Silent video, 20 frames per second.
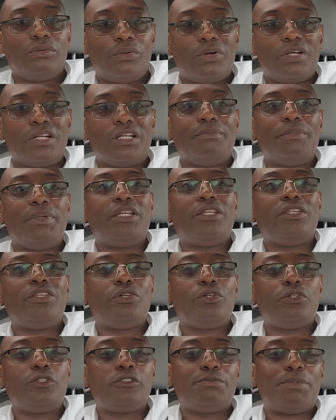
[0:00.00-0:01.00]
Wanted me to
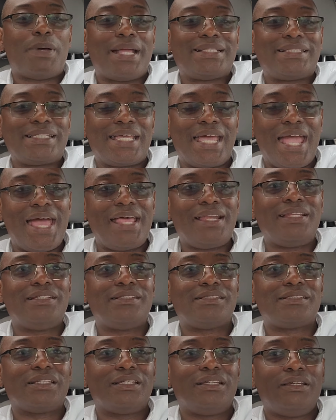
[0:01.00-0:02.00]
use my
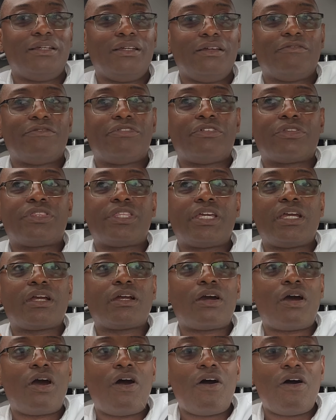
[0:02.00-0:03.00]
talents for
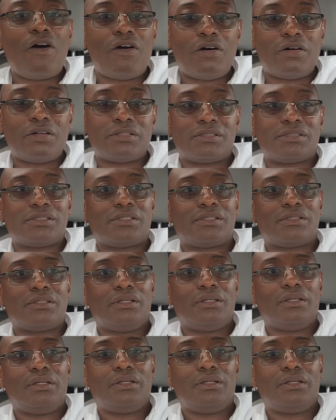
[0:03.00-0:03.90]
their cause.